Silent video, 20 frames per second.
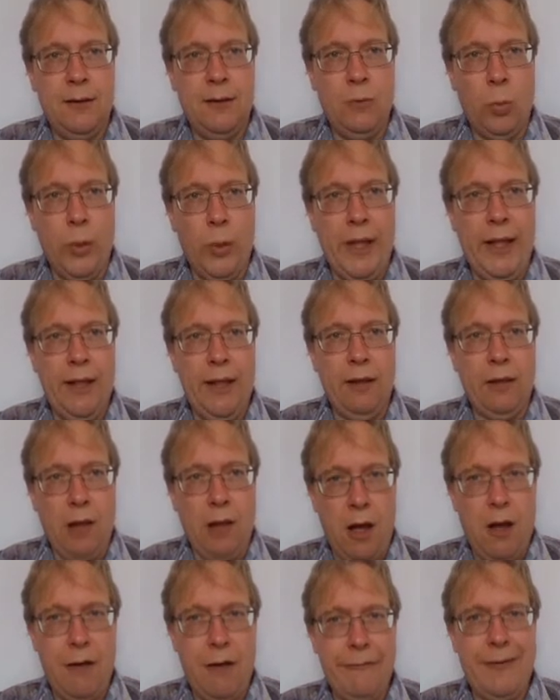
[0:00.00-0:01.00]
We
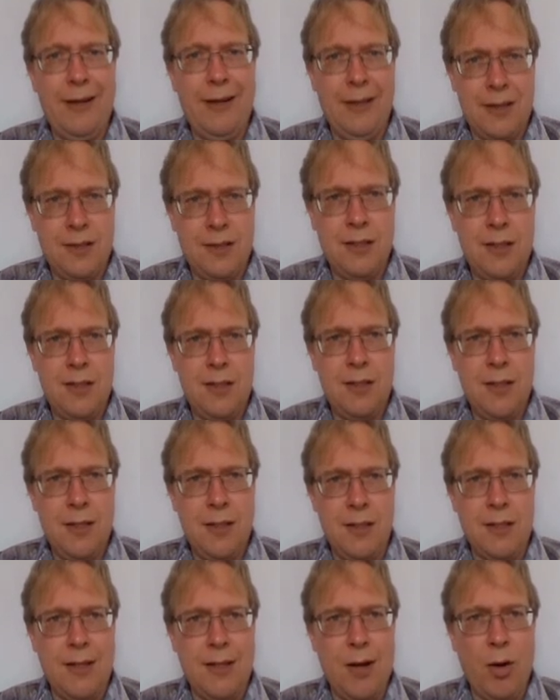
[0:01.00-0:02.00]
love
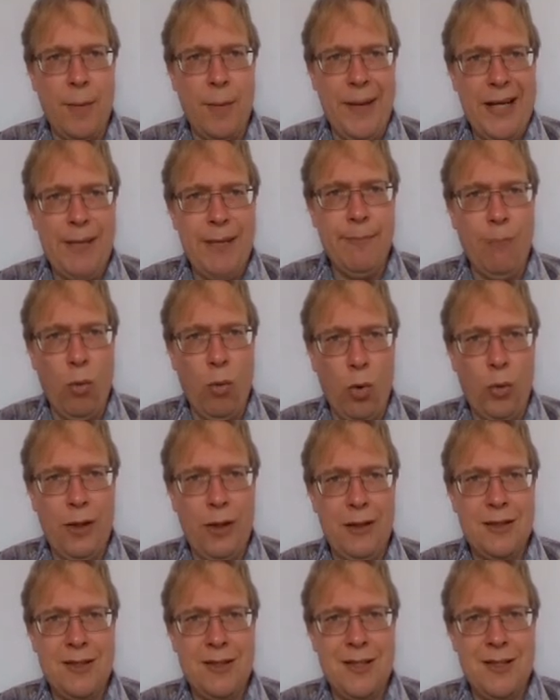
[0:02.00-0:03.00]
elasticities. There are many
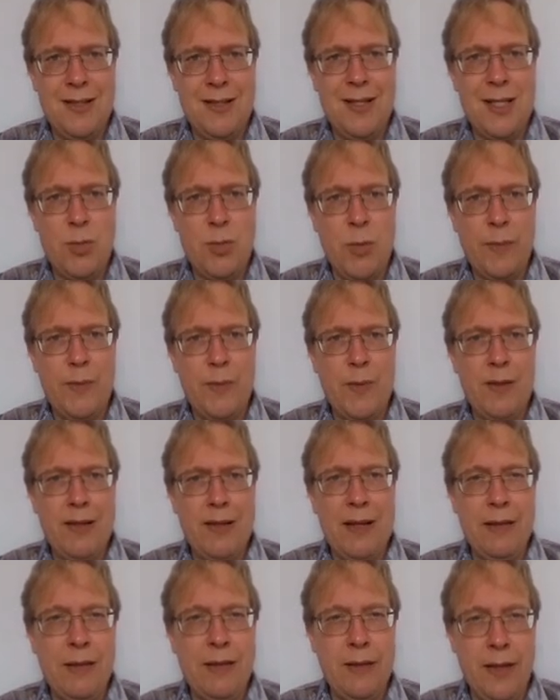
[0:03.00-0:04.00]
more elasticities that we
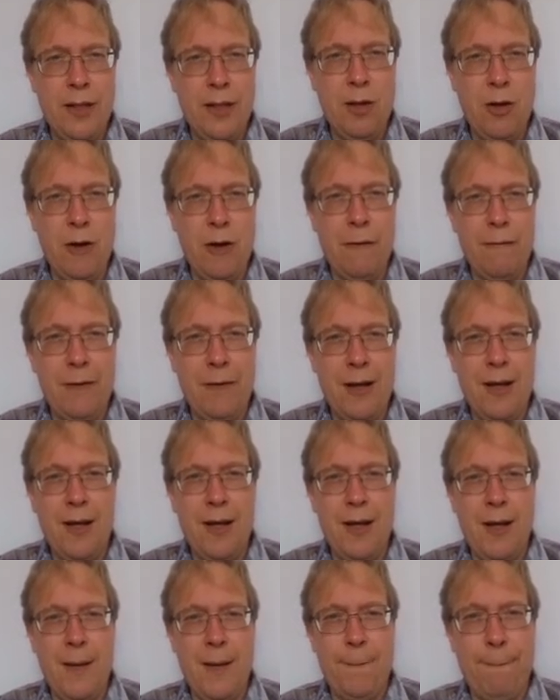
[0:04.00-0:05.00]
can think of,
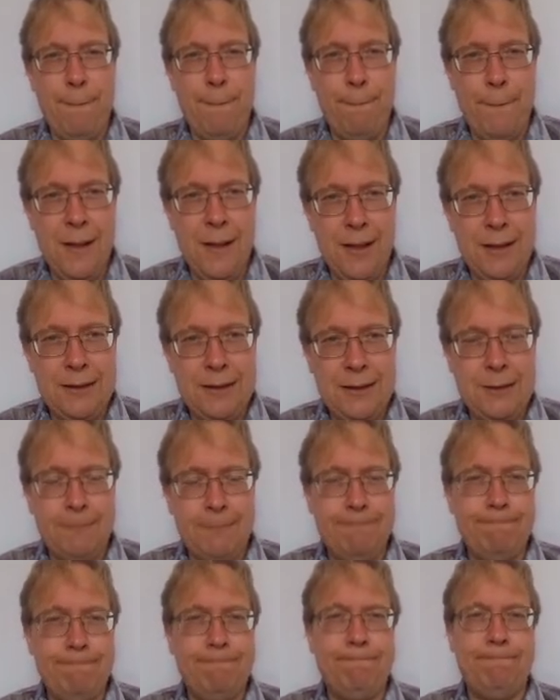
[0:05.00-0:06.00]
but
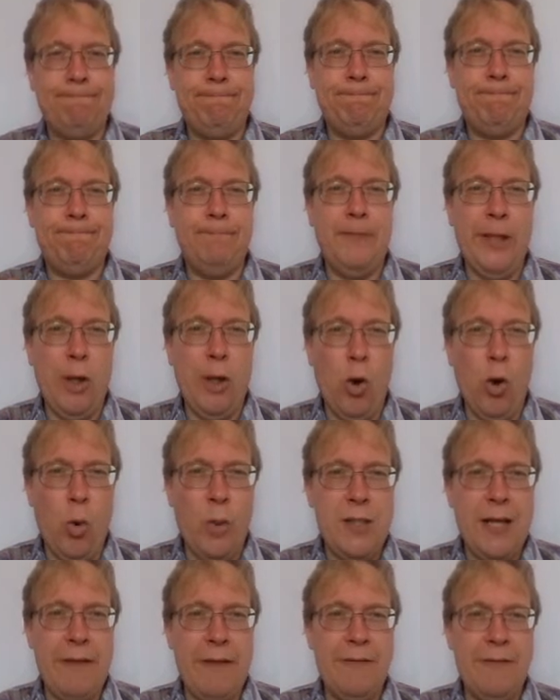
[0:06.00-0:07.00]
they
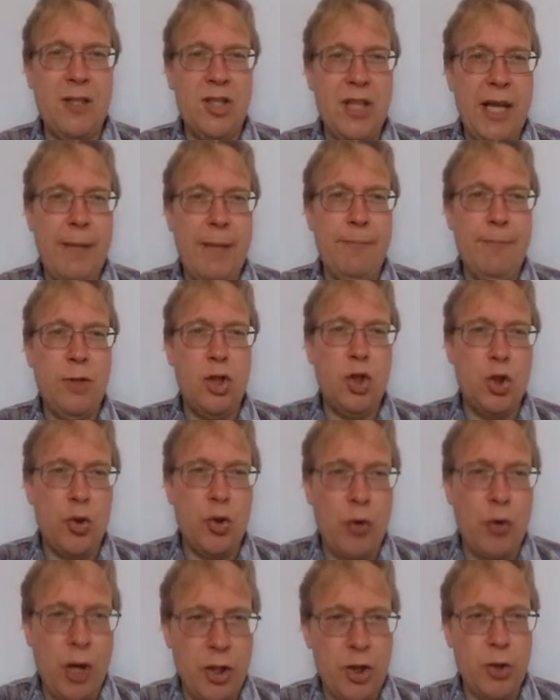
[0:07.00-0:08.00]
always have the same
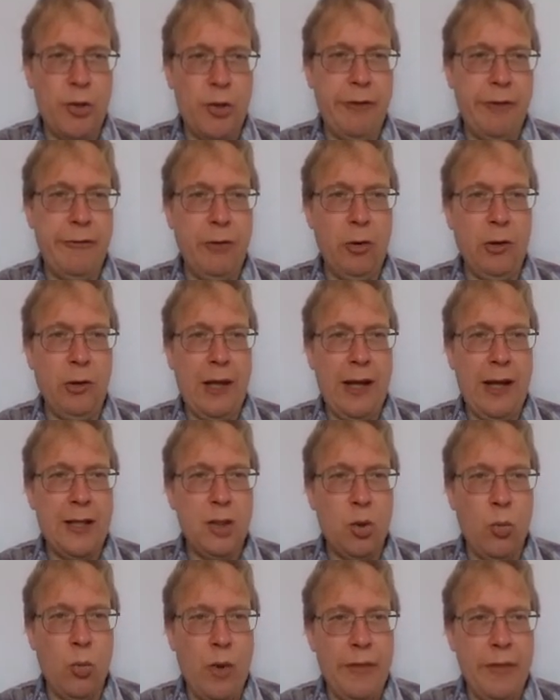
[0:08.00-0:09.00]
structure, if you like.
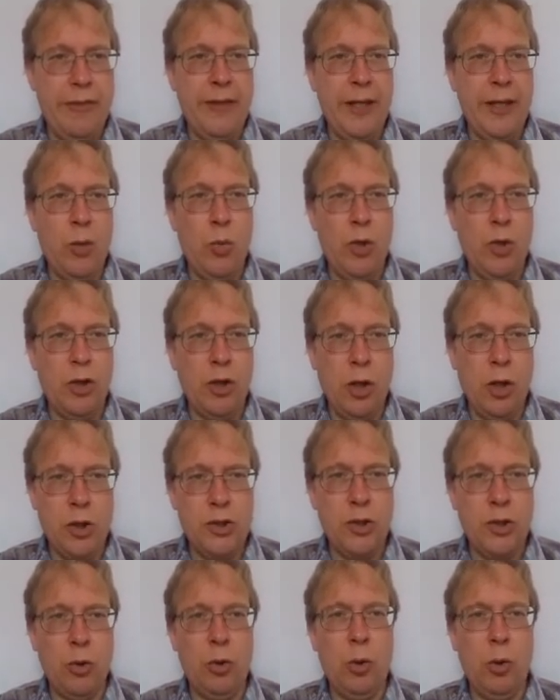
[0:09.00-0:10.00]
So one thing we could
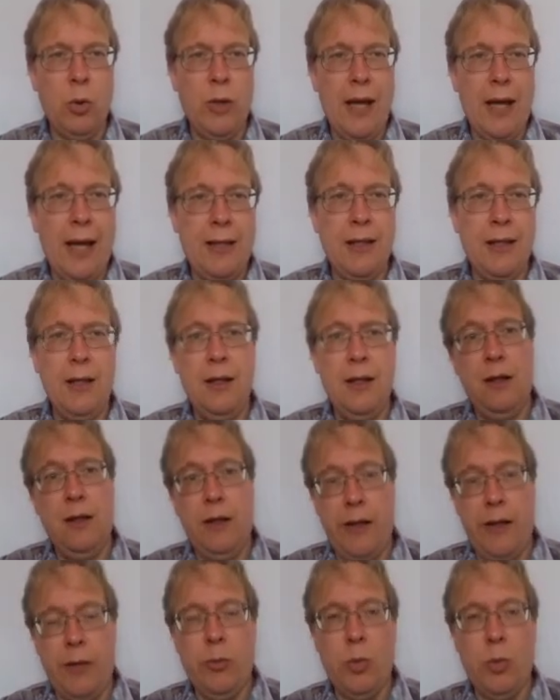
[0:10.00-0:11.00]
also look at,
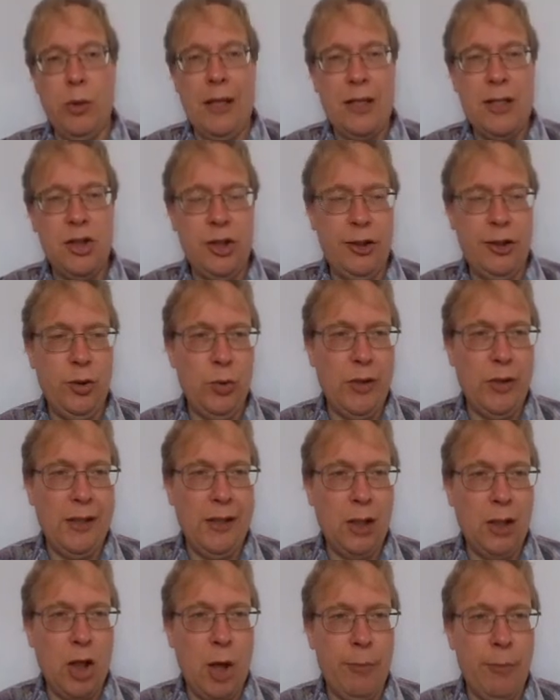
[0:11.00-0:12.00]
and we will actually do that
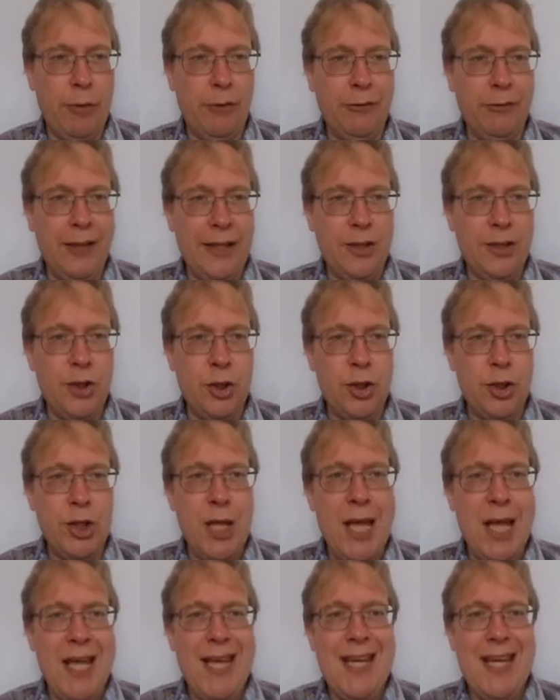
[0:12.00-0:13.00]
in a couple of
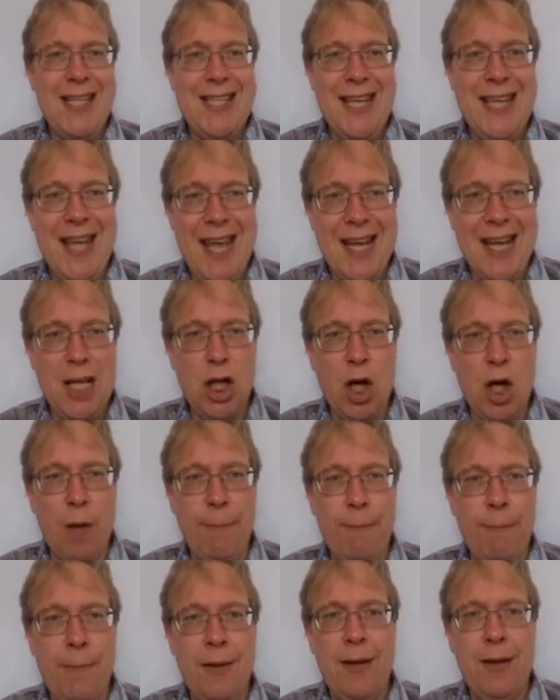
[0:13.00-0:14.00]
lectures, is the
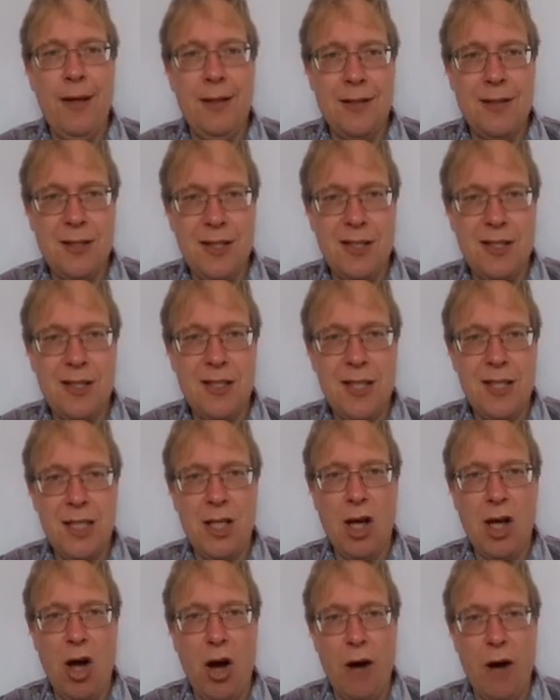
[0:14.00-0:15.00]
income
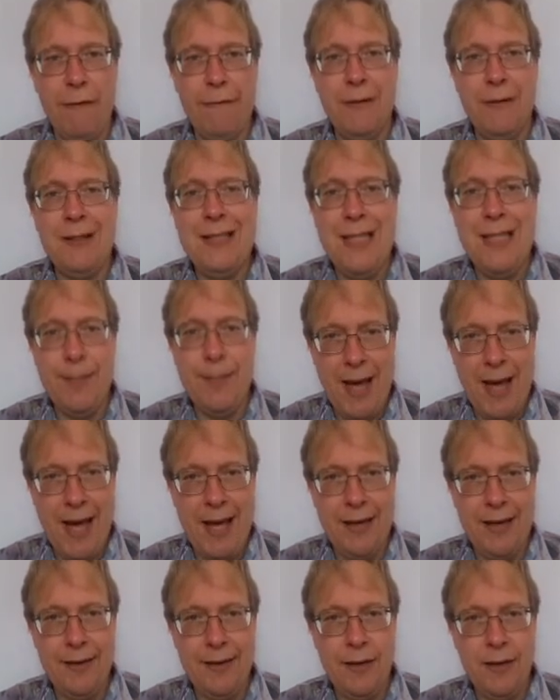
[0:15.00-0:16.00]
elasticity of
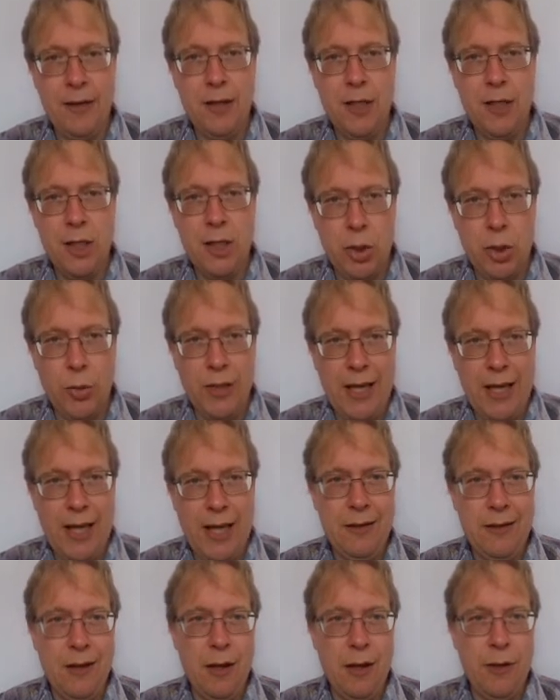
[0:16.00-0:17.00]
demand. So
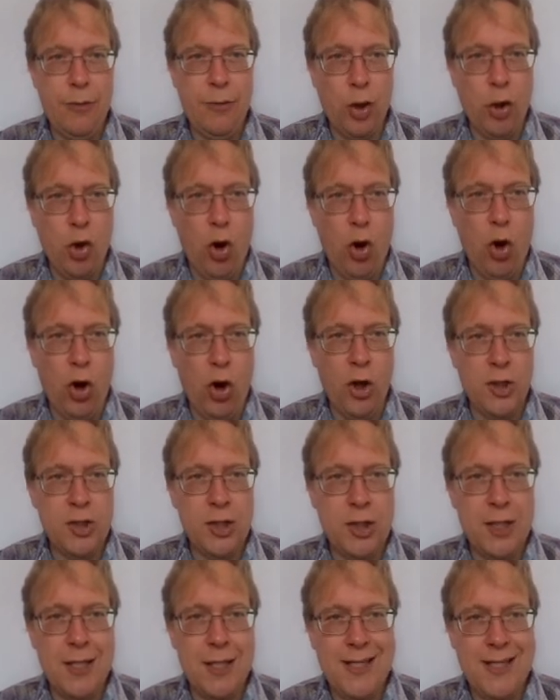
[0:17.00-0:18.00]
again, the
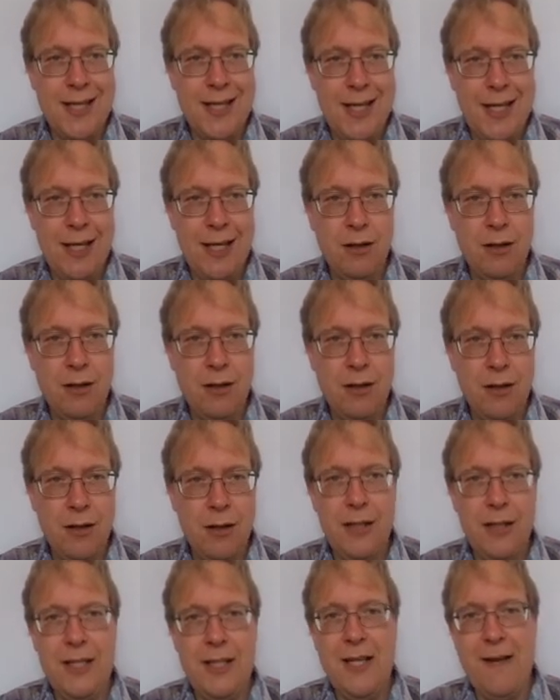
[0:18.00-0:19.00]
cause is here,
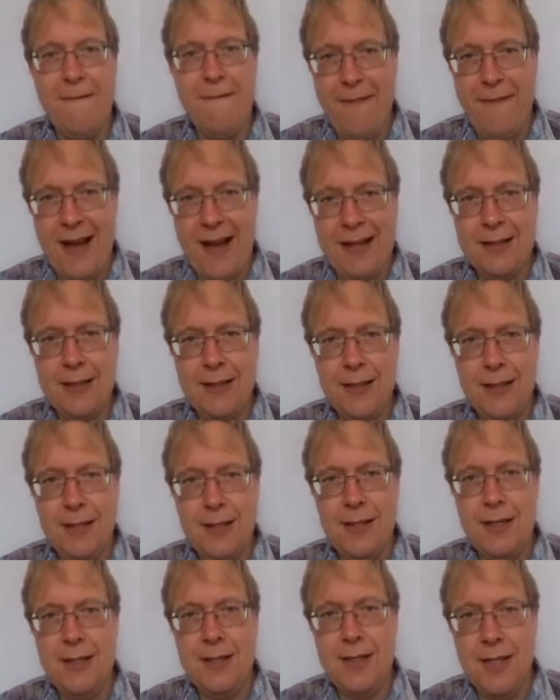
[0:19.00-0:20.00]
the effect
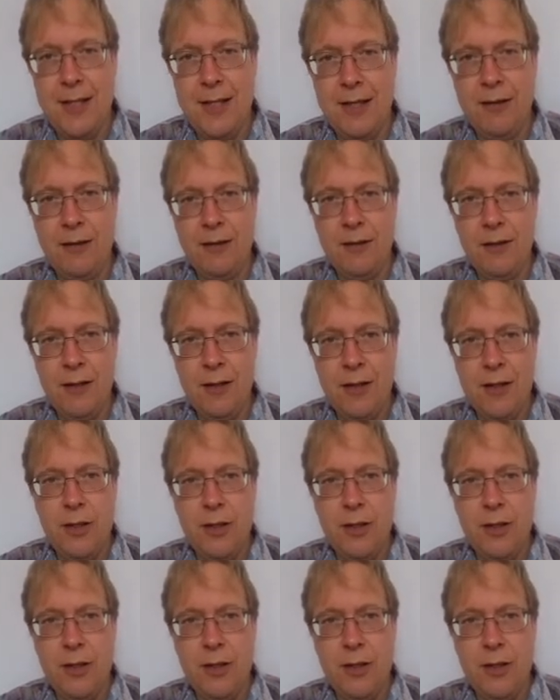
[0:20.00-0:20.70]
is here.